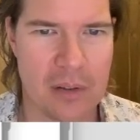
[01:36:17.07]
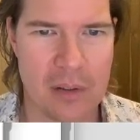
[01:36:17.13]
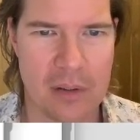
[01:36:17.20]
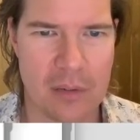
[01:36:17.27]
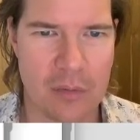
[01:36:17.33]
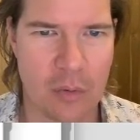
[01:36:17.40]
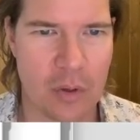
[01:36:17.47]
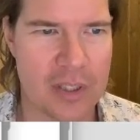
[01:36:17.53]

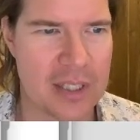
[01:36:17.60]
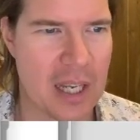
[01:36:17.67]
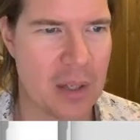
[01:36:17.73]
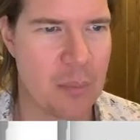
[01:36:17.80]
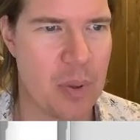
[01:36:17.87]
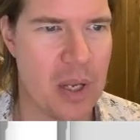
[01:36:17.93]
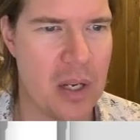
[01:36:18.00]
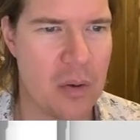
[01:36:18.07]
For exact
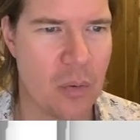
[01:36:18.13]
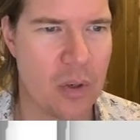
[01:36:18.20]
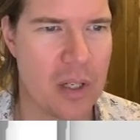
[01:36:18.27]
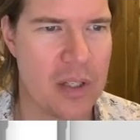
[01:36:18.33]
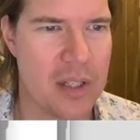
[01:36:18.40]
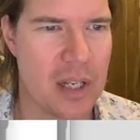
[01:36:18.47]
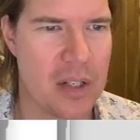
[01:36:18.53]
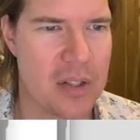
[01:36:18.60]
pin
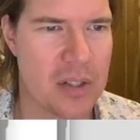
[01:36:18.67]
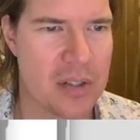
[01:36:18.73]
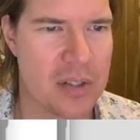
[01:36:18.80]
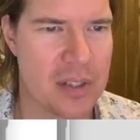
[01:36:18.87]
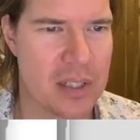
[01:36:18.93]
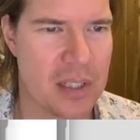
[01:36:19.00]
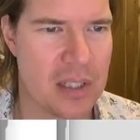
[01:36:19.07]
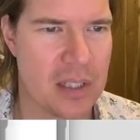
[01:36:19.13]
orientation,
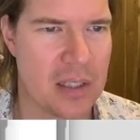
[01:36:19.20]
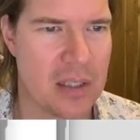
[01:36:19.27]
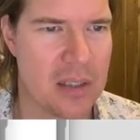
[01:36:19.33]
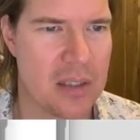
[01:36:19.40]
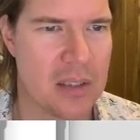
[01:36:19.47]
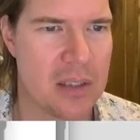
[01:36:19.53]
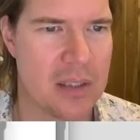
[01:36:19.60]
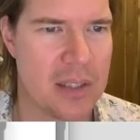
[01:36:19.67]
see
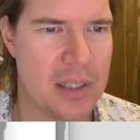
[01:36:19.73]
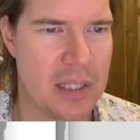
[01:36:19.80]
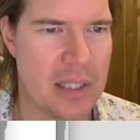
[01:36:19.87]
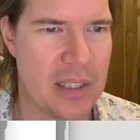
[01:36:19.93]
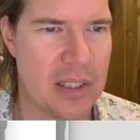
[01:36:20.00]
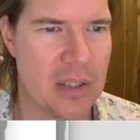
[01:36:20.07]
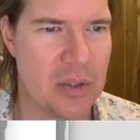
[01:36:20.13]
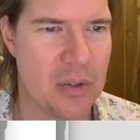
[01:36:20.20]

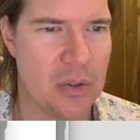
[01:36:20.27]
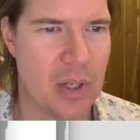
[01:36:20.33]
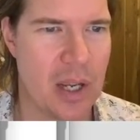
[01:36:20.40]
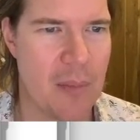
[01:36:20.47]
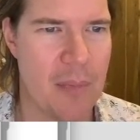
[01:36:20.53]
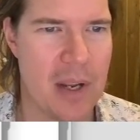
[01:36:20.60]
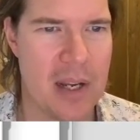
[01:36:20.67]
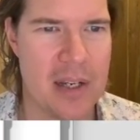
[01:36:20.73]
NEU
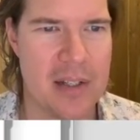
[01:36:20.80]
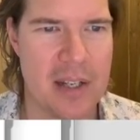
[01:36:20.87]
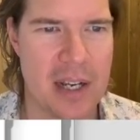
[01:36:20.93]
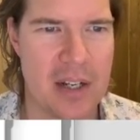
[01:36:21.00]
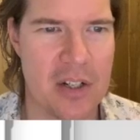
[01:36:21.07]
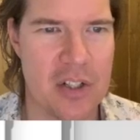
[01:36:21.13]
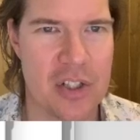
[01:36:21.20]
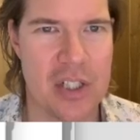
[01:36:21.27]
M8
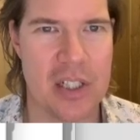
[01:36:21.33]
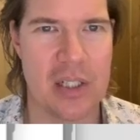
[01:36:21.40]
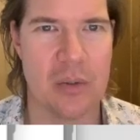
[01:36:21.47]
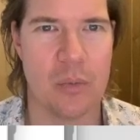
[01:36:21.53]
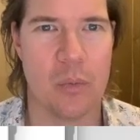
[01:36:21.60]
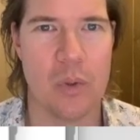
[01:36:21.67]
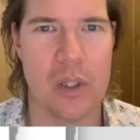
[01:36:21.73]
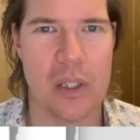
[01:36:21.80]
datasheet
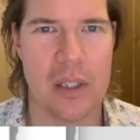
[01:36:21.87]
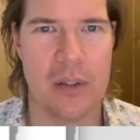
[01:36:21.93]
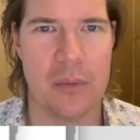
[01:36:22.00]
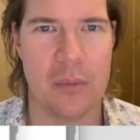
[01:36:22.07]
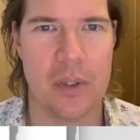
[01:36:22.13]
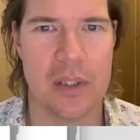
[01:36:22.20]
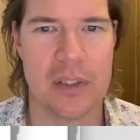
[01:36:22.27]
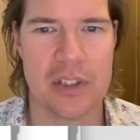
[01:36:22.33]
1,
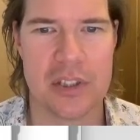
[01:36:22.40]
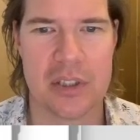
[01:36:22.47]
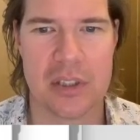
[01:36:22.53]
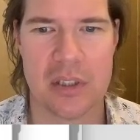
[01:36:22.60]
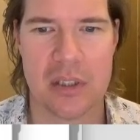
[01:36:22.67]
which